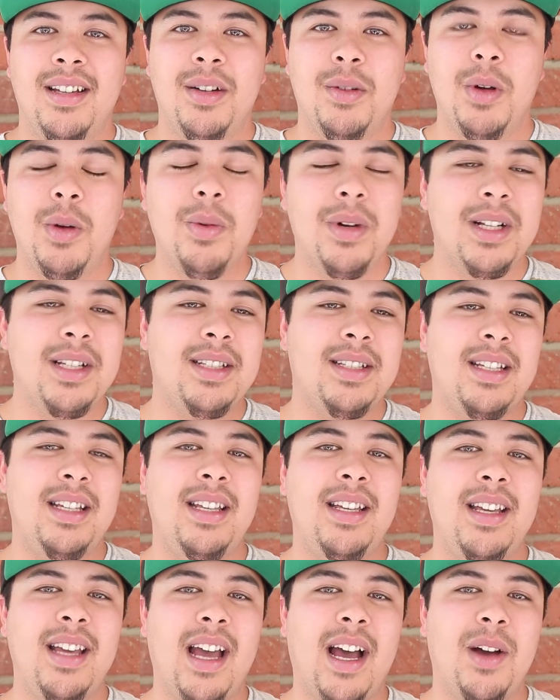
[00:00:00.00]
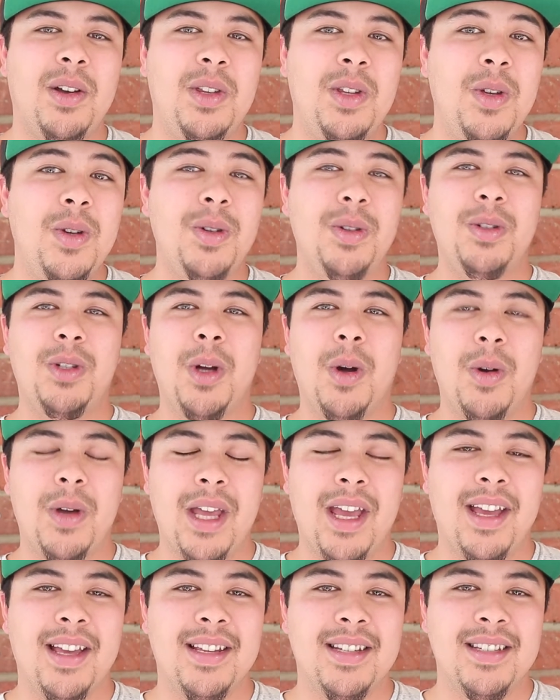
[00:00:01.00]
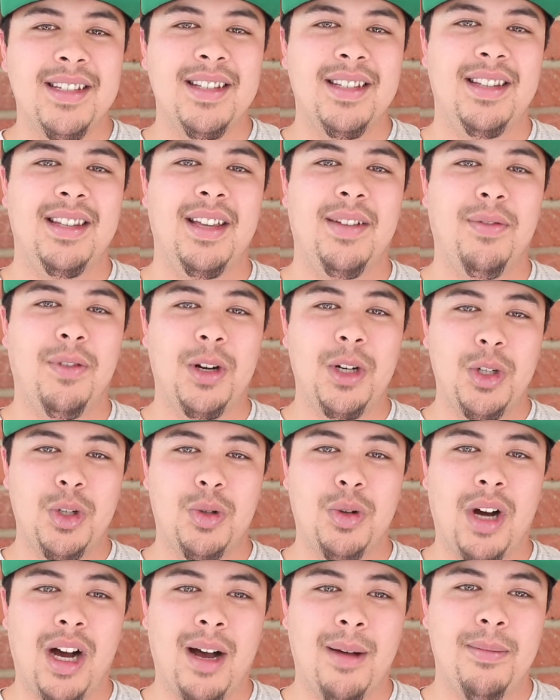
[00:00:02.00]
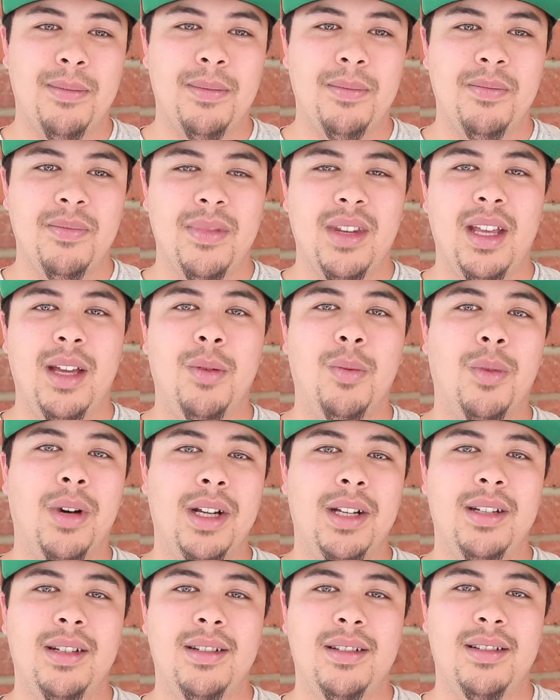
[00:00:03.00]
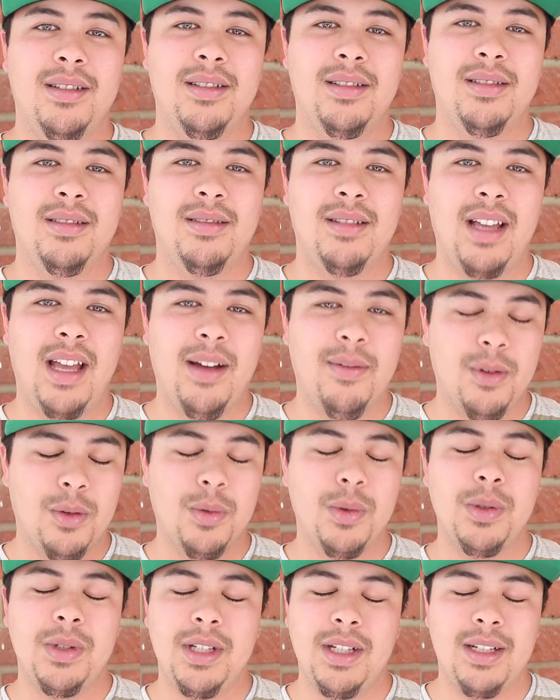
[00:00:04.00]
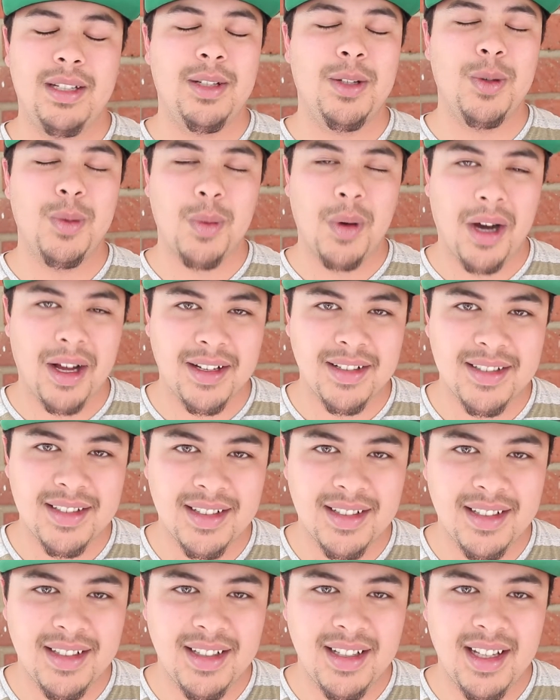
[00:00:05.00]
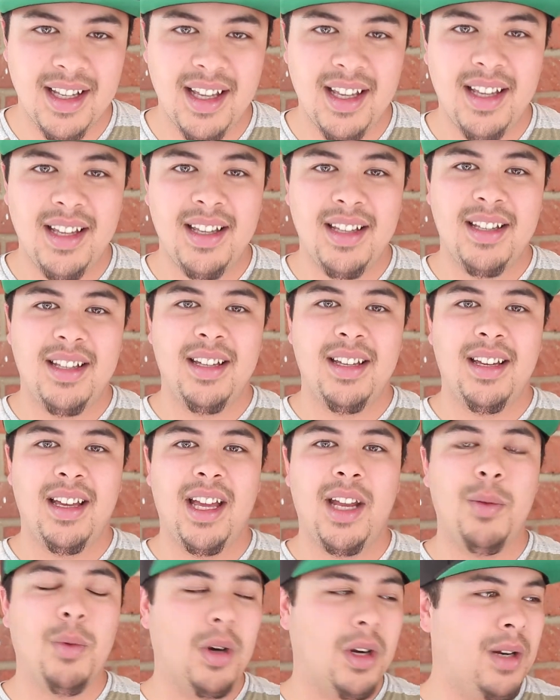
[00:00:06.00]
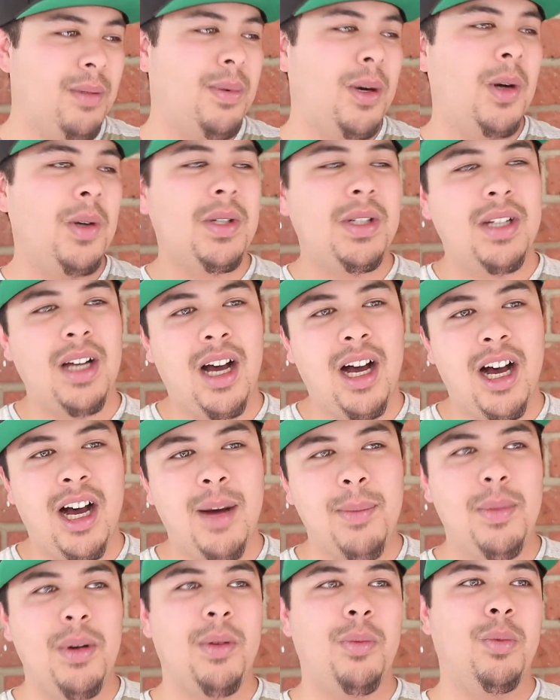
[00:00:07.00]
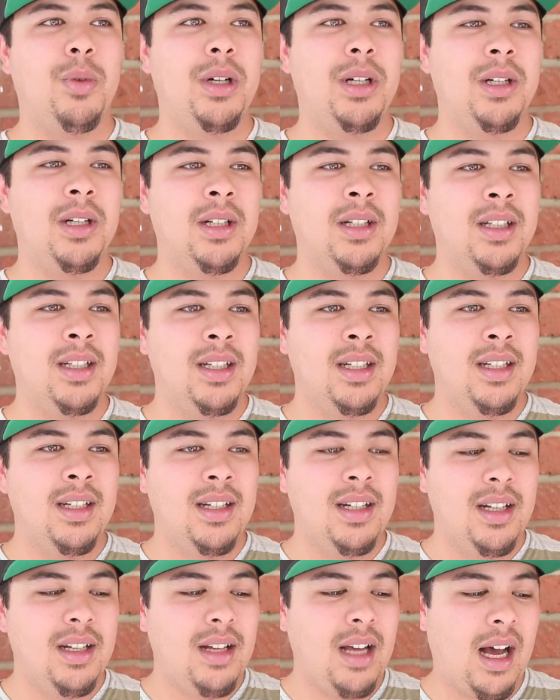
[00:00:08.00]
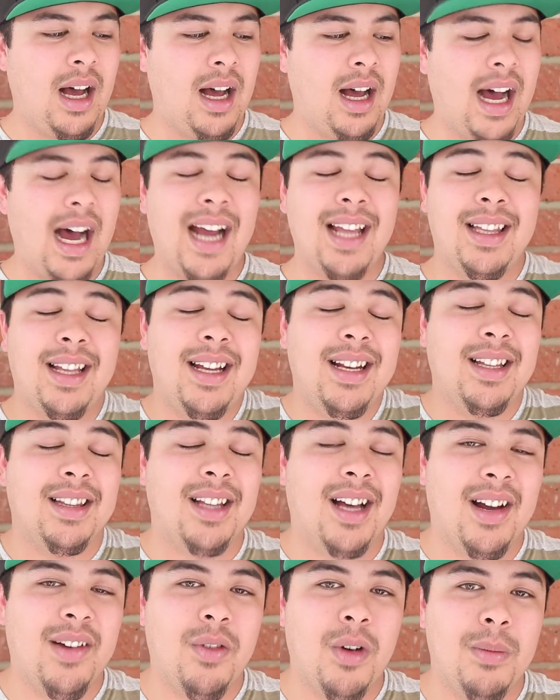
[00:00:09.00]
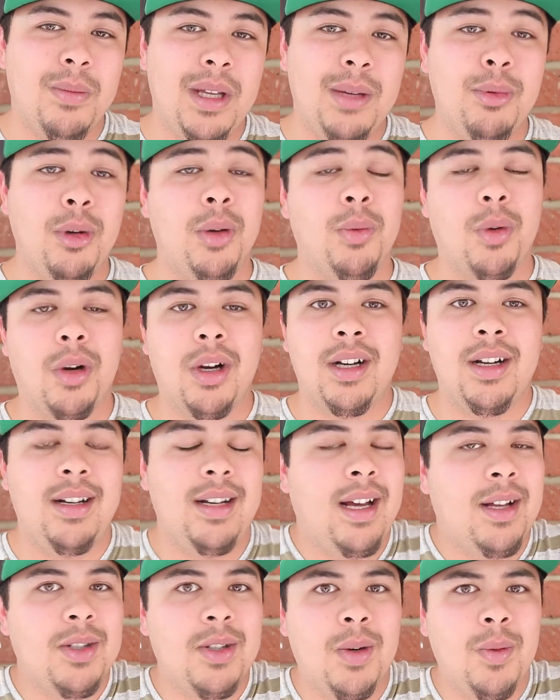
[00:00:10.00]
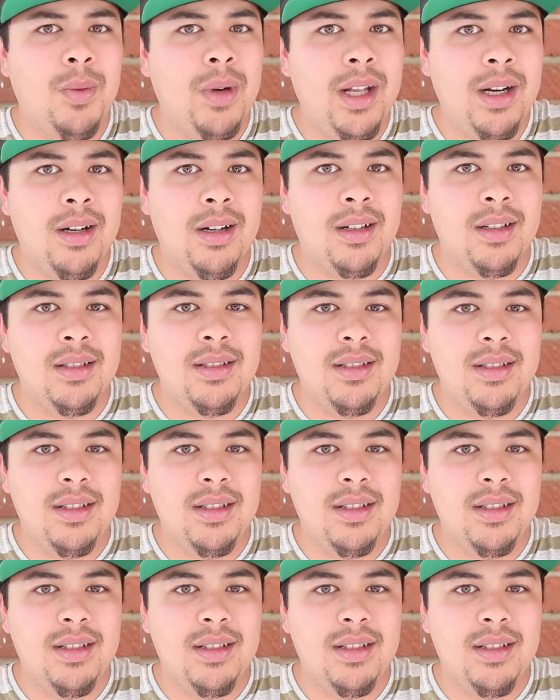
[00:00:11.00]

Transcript: We want to see how you showcase the French drop in whatever routine you want. And we're going to post up and we'll highlight a lot of our people, and we're going to announce our winner